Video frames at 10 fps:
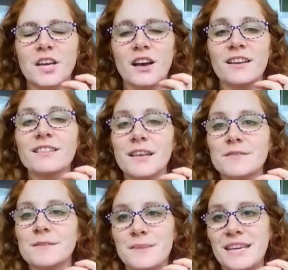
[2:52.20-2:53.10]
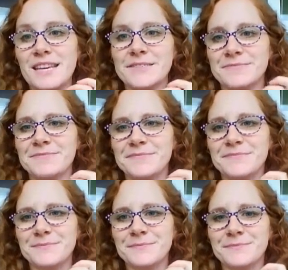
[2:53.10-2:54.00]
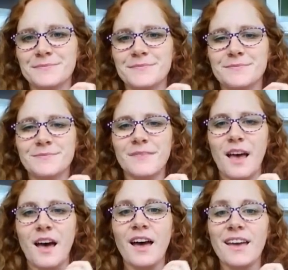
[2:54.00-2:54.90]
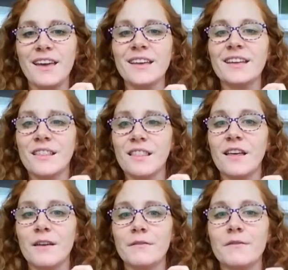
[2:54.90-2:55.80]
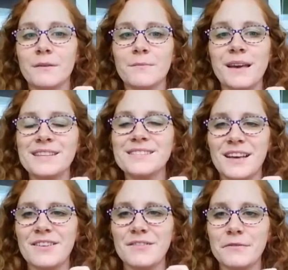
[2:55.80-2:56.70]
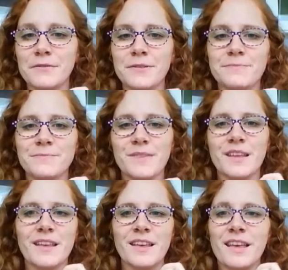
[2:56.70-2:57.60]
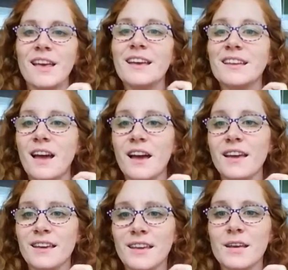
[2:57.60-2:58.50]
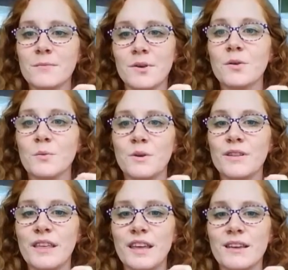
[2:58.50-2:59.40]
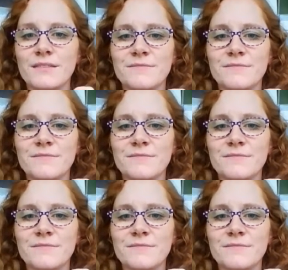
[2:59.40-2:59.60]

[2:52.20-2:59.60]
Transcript: God loves me. I love myself and I am worthy.